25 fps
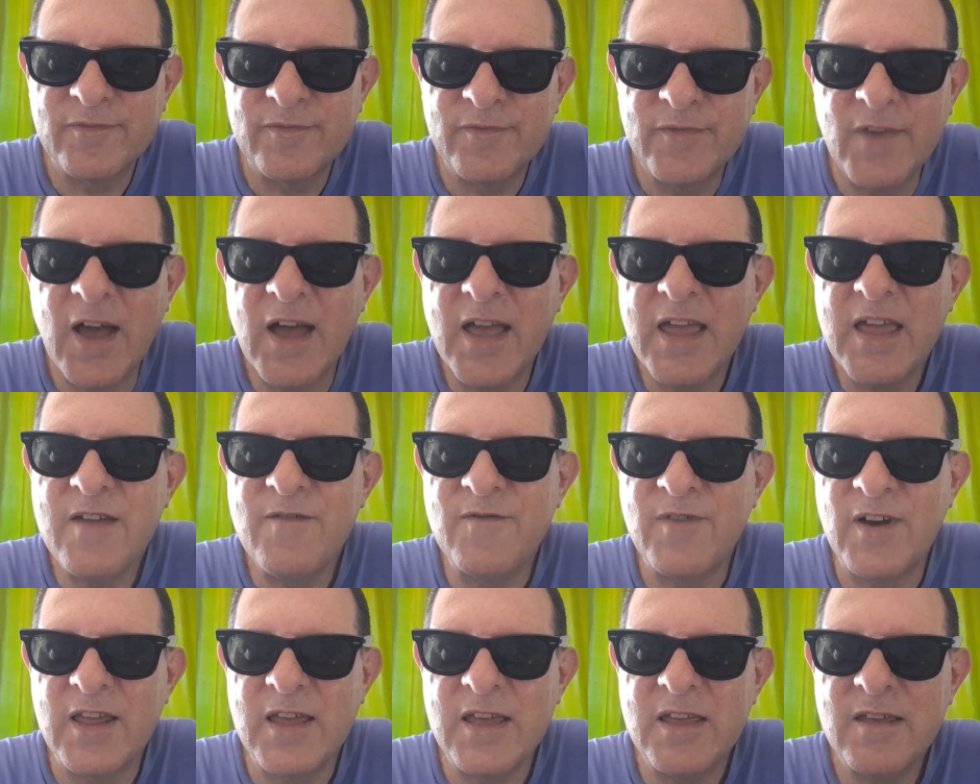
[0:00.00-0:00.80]

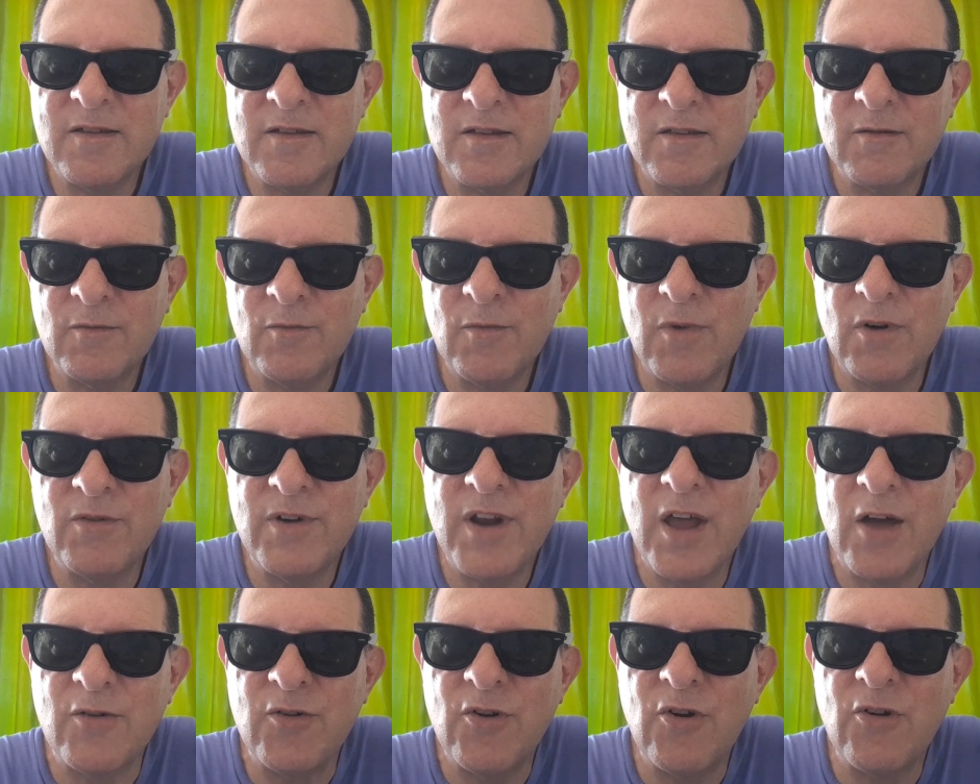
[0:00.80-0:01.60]
Naively, well,
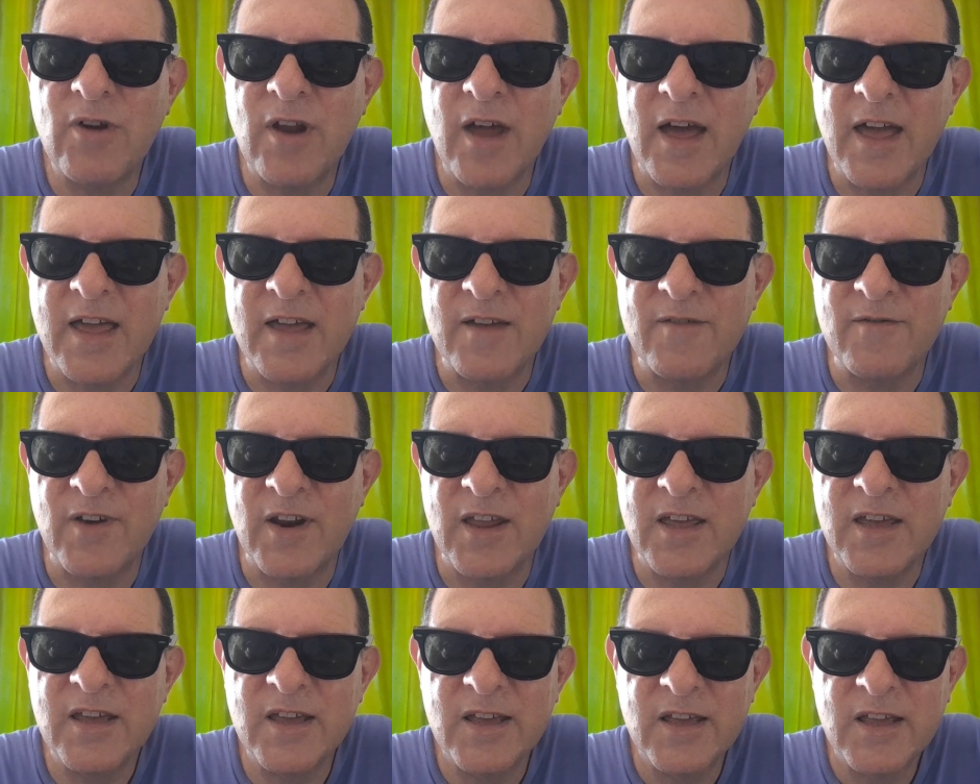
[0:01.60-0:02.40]
no, not
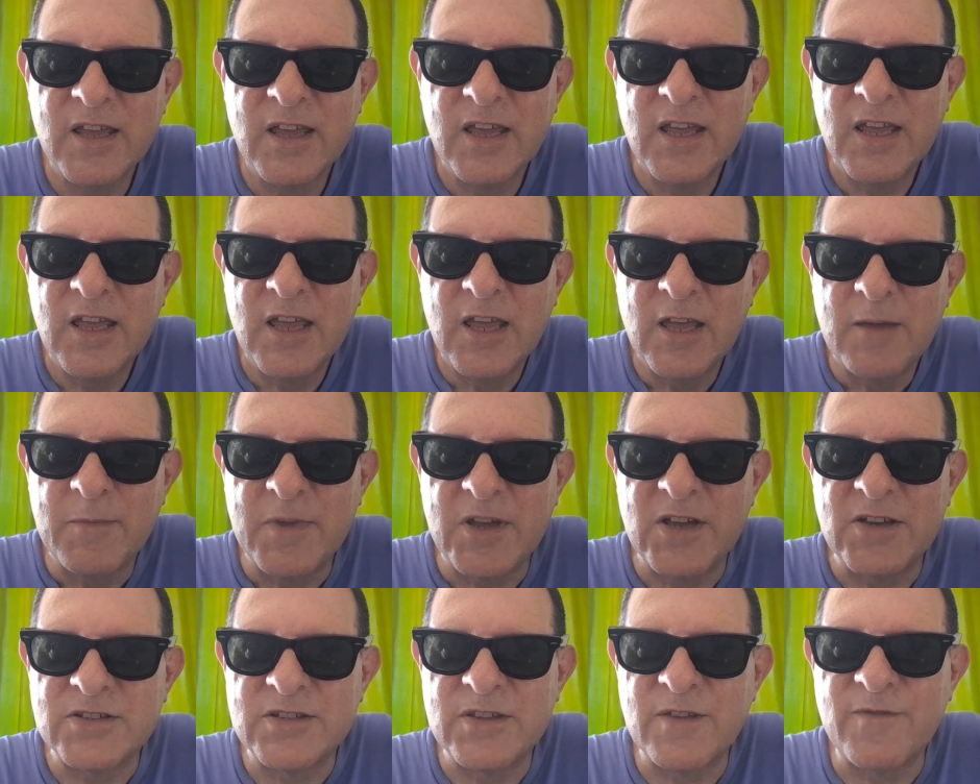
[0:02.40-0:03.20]
naively,
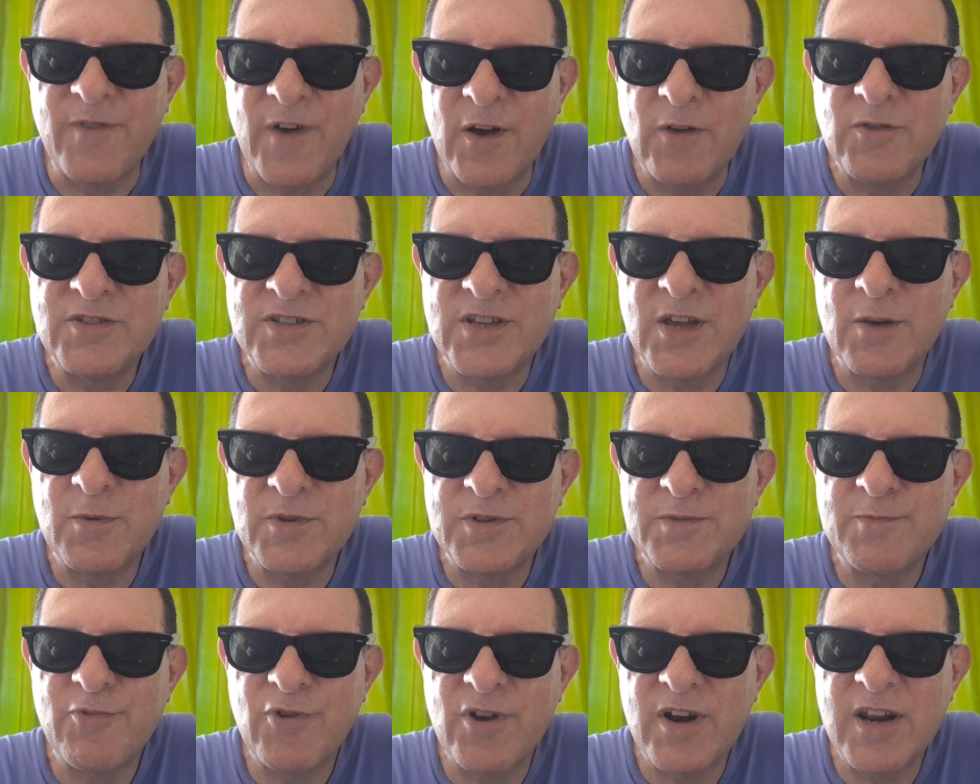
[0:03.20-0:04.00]
because the photo
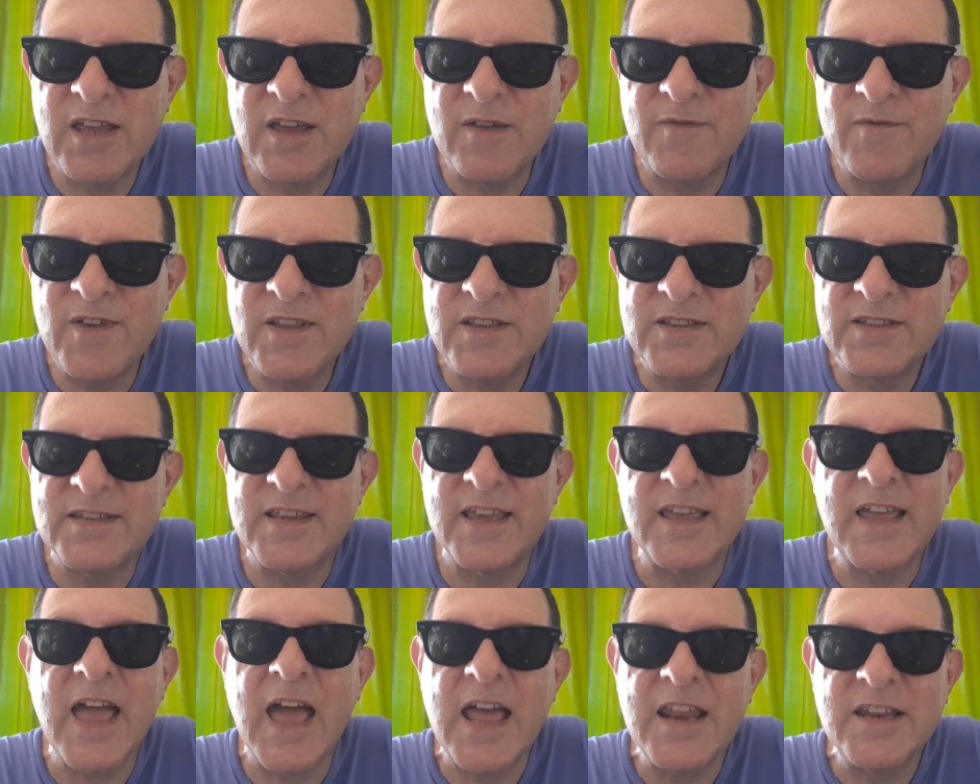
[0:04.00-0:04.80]
was pretty
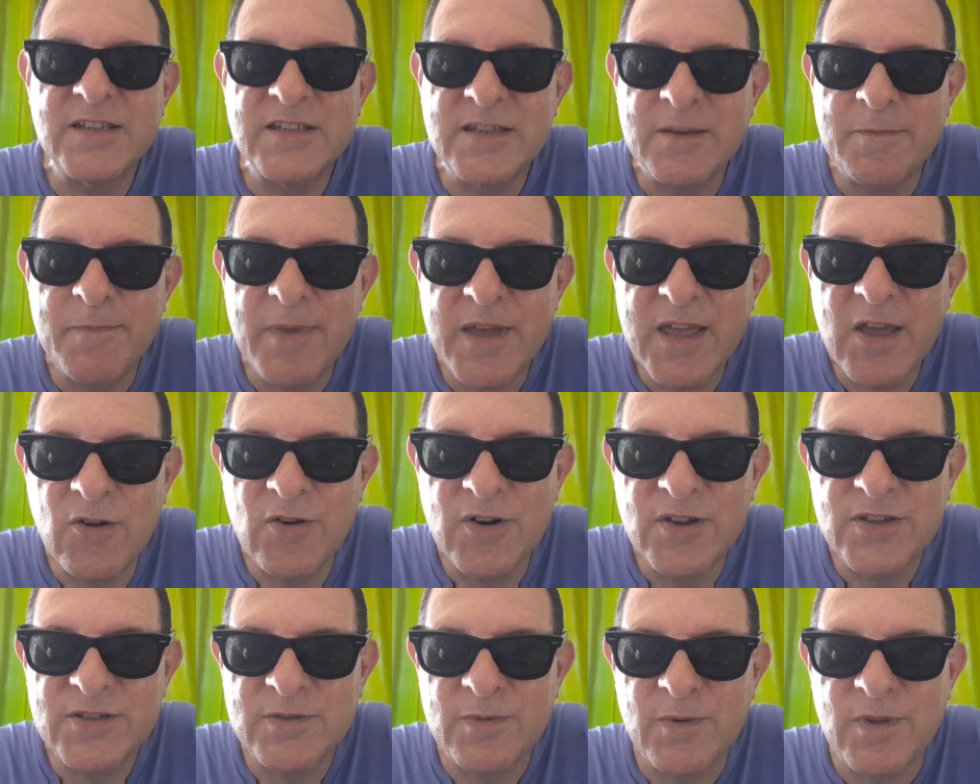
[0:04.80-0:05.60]
convincing. And to be
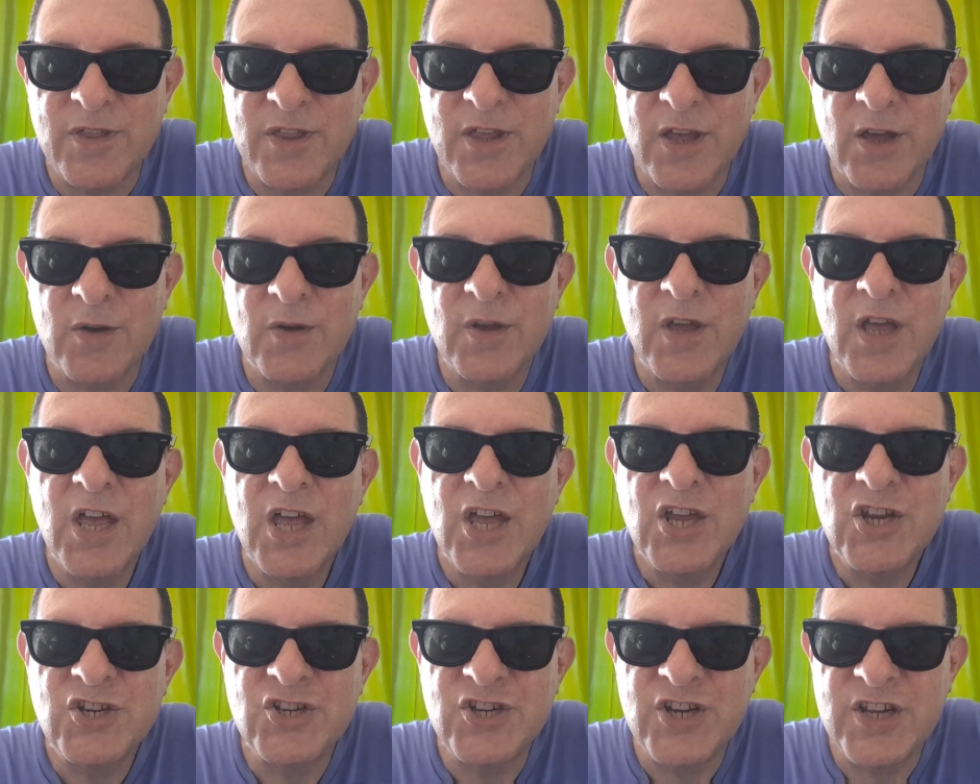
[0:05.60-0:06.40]
honest with you,
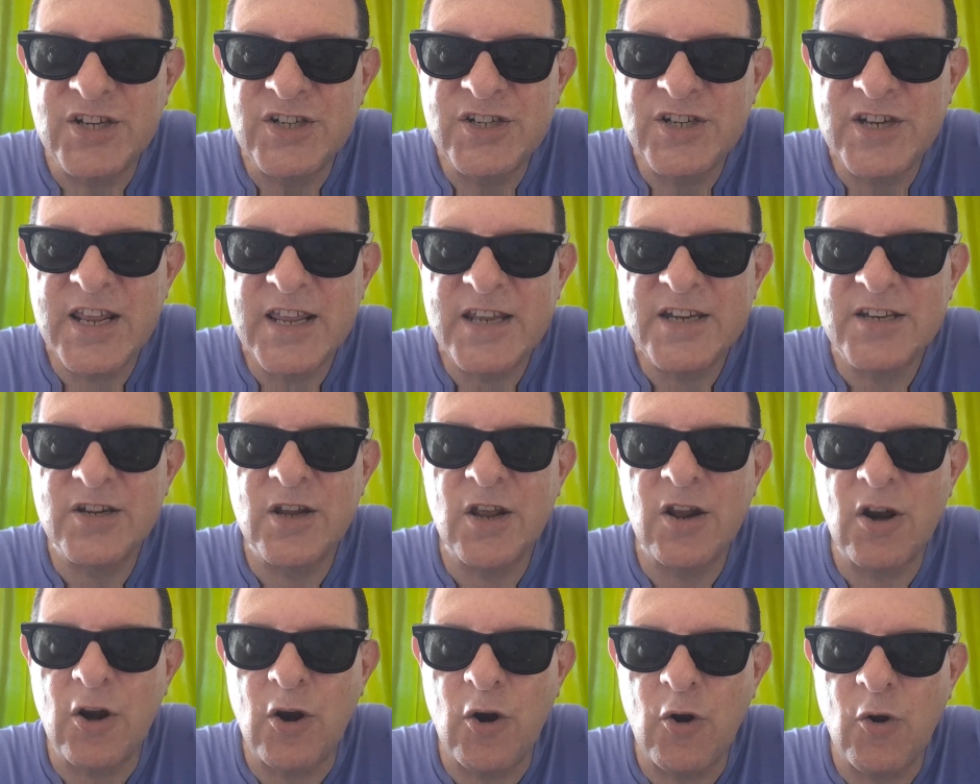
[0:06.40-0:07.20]
she
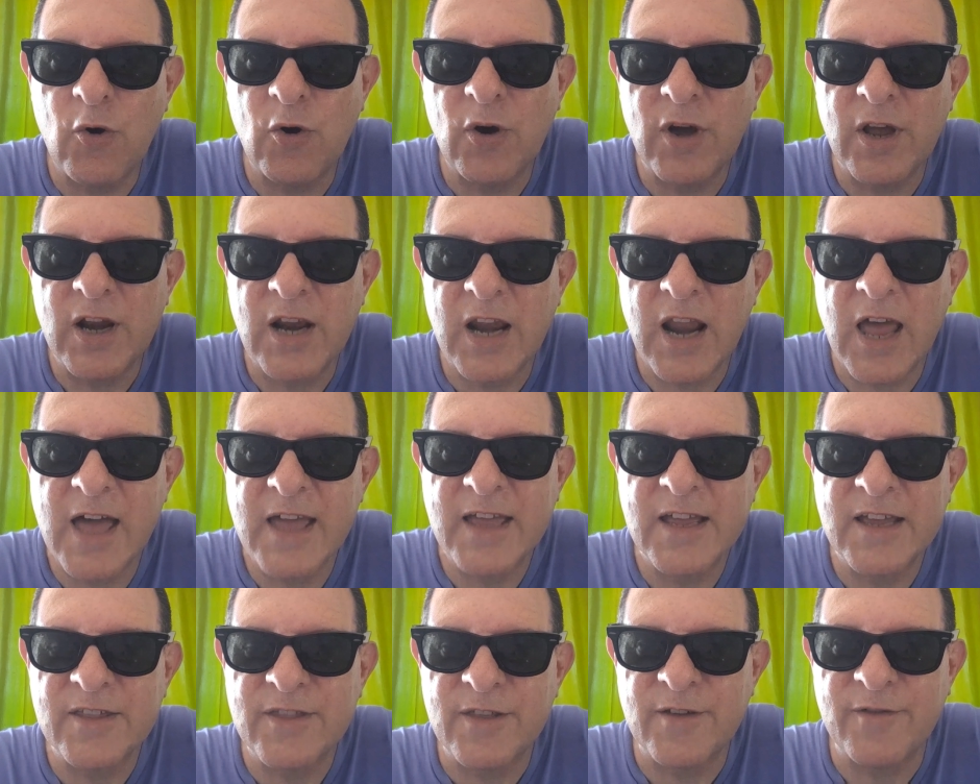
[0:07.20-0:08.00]
did look
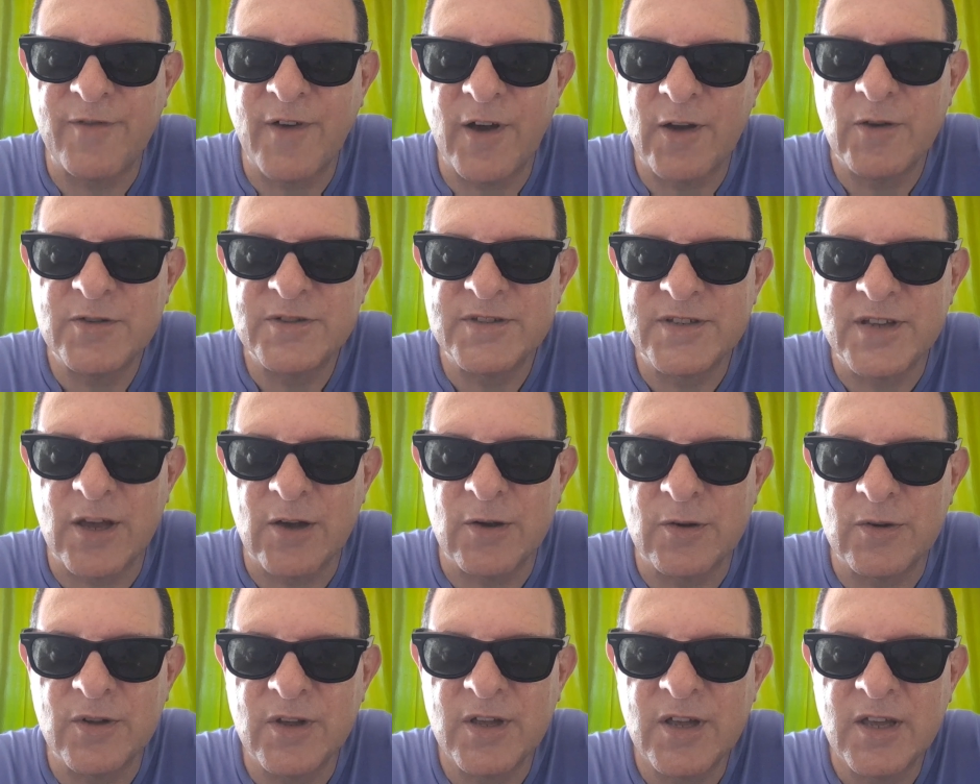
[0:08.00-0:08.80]
like the
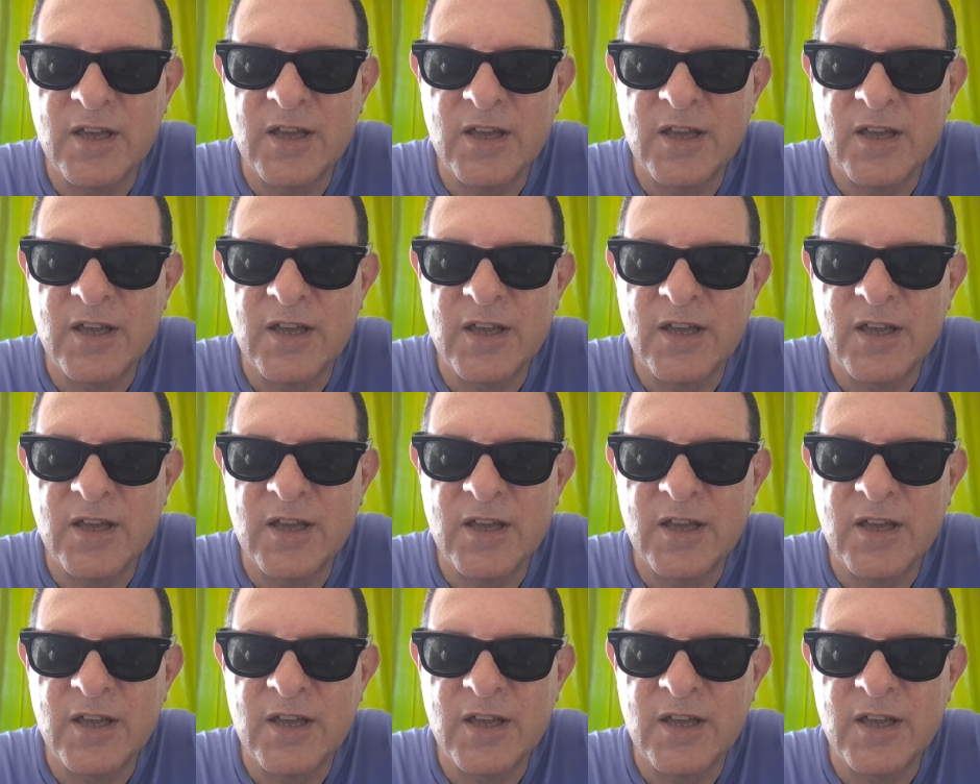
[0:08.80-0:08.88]
photo.